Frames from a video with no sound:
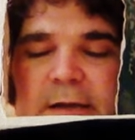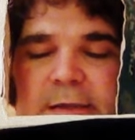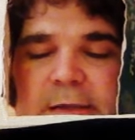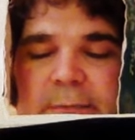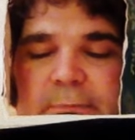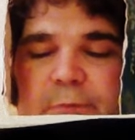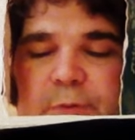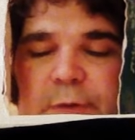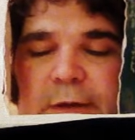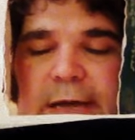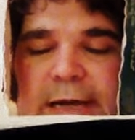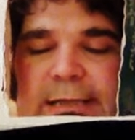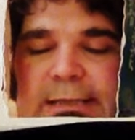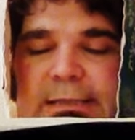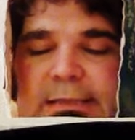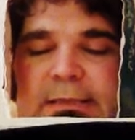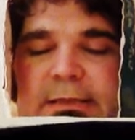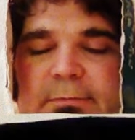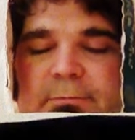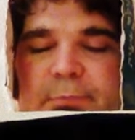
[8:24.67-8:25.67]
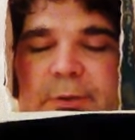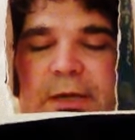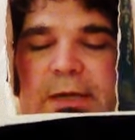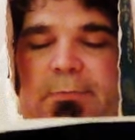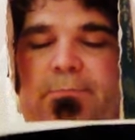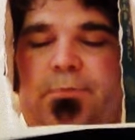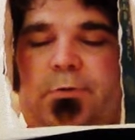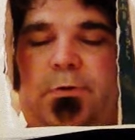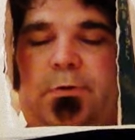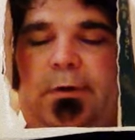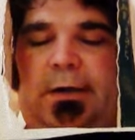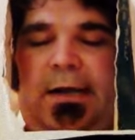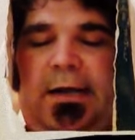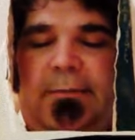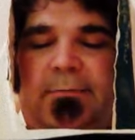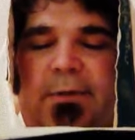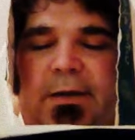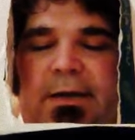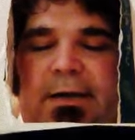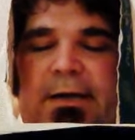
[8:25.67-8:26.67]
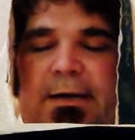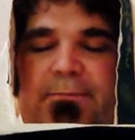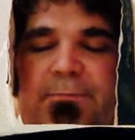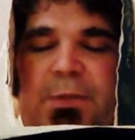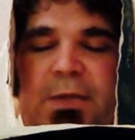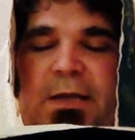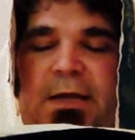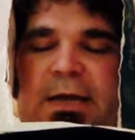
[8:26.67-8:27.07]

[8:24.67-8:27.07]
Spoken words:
to bless the people. Amen.